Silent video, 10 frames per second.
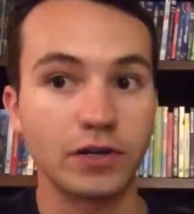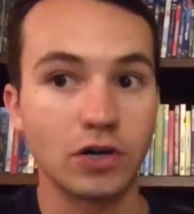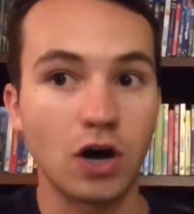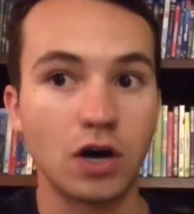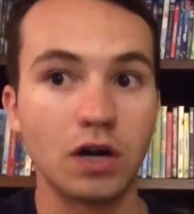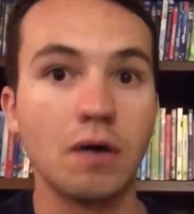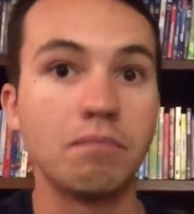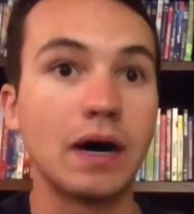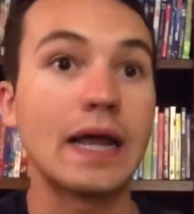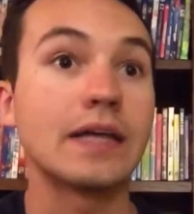adult,
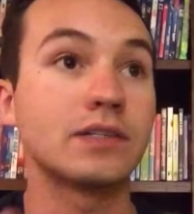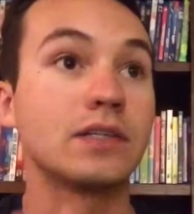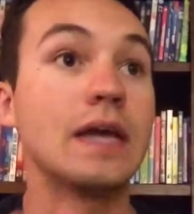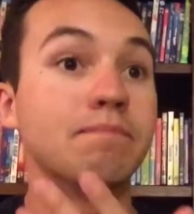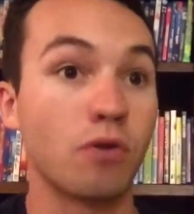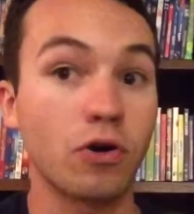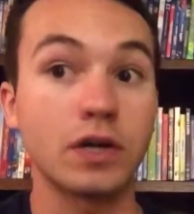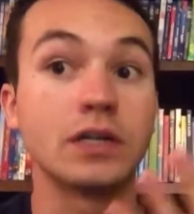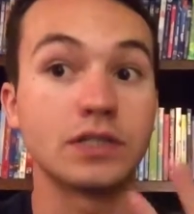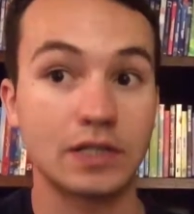but it's
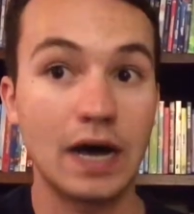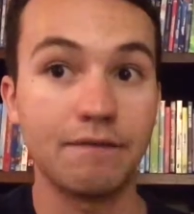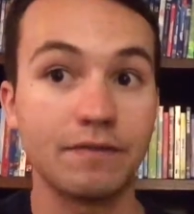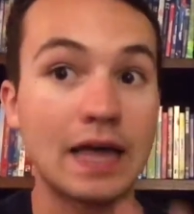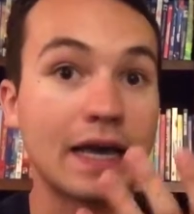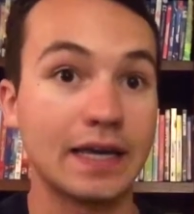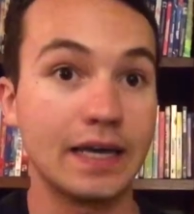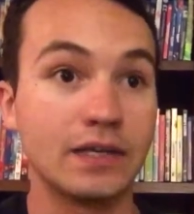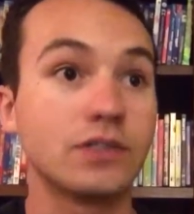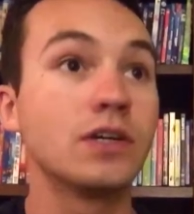important stuff that
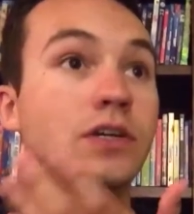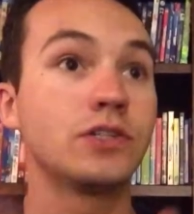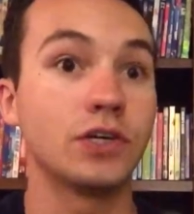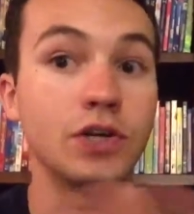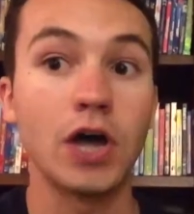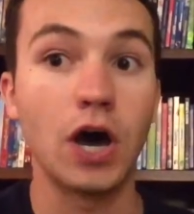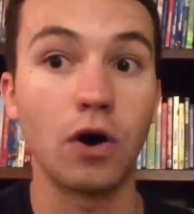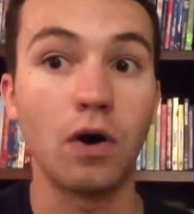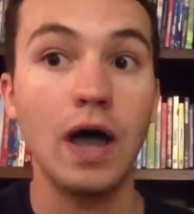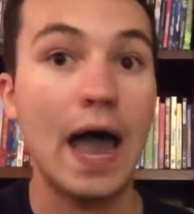kids should
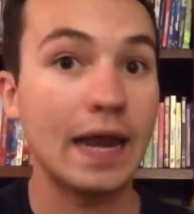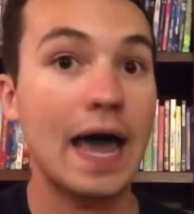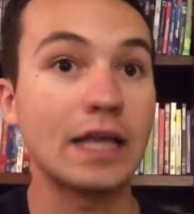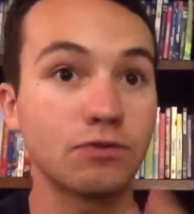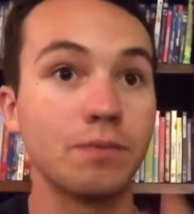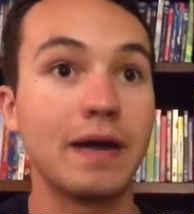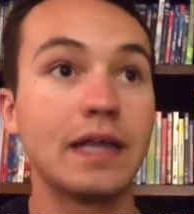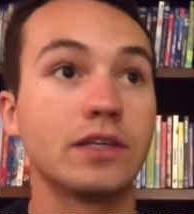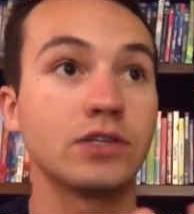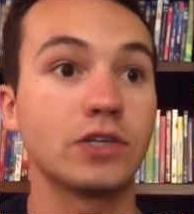know, and that's what
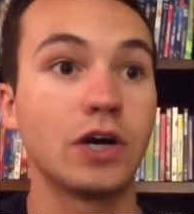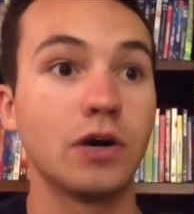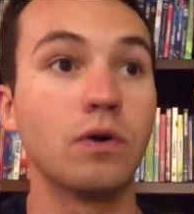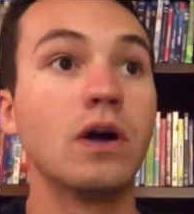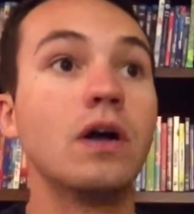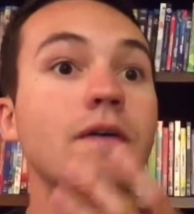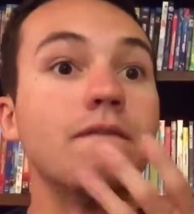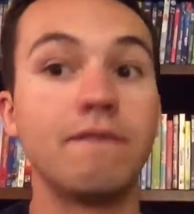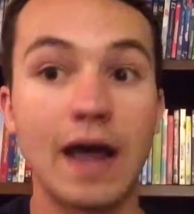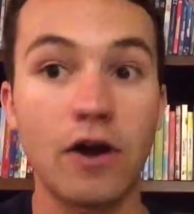made the show
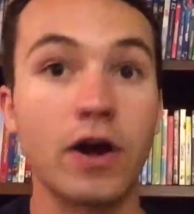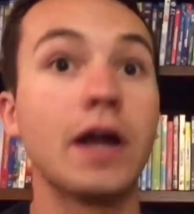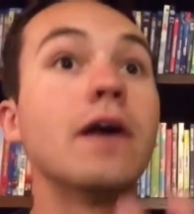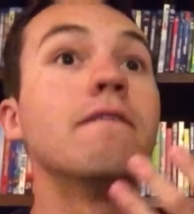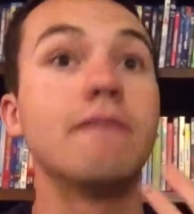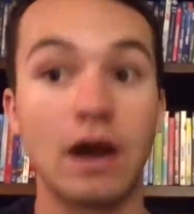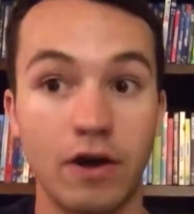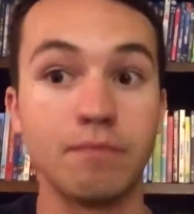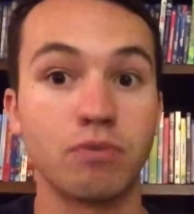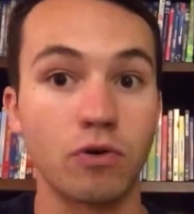very,
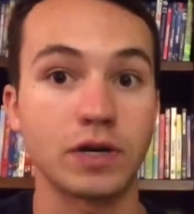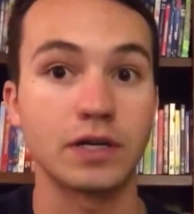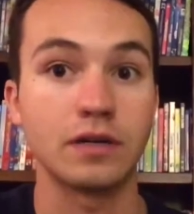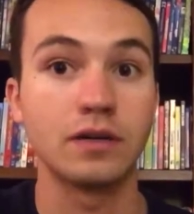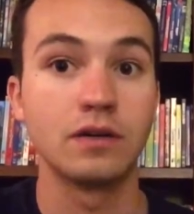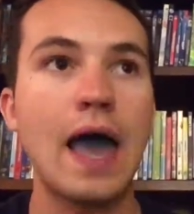very important.